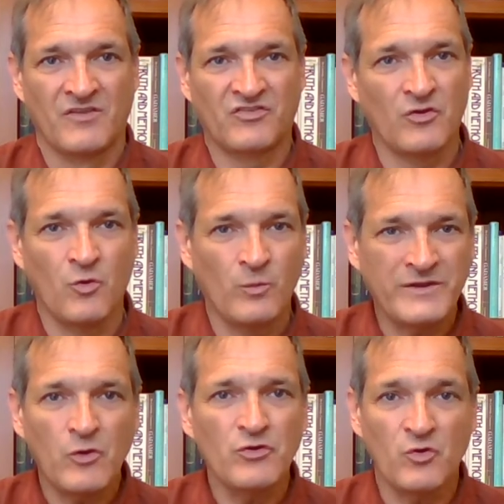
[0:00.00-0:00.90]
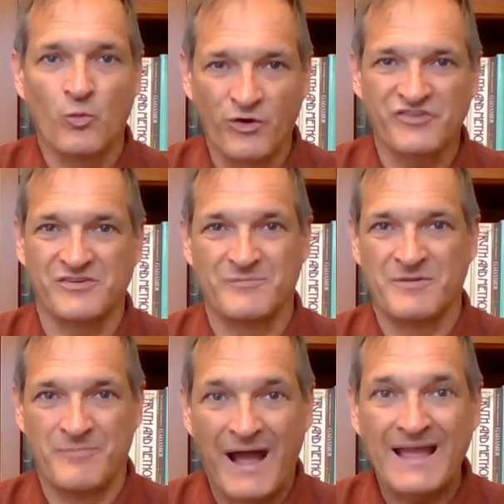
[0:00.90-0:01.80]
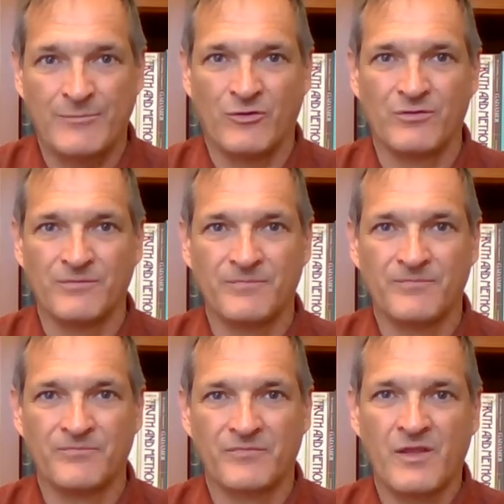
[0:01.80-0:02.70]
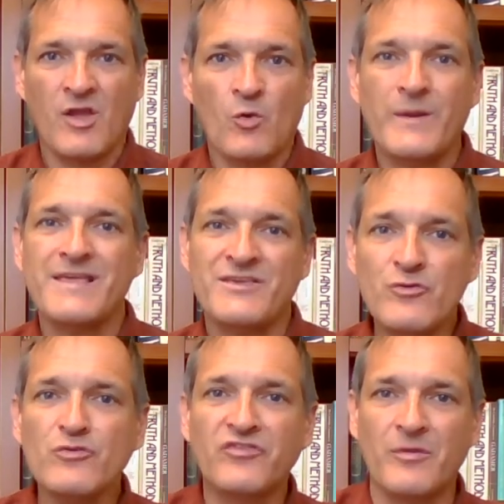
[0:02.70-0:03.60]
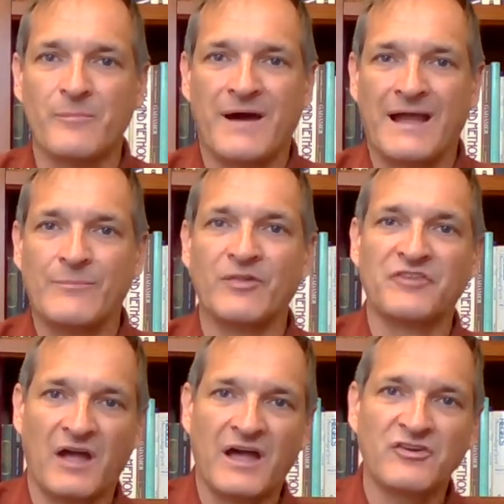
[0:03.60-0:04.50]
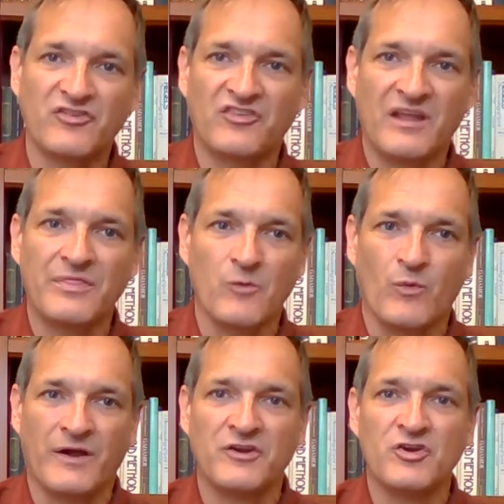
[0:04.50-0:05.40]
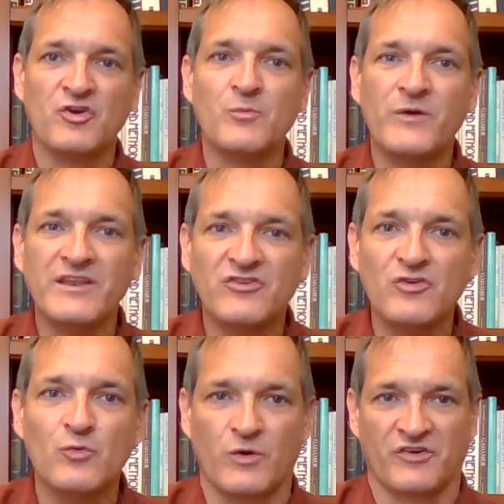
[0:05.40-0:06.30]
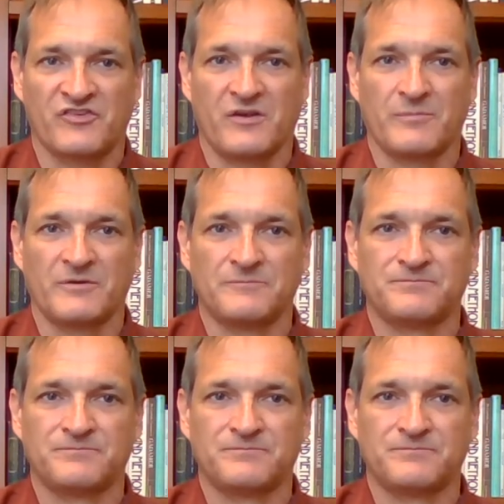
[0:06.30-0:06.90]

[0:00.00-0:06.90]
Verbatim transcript: So we don't worship the Bible. We use the Bible to understand the one whom we do worship.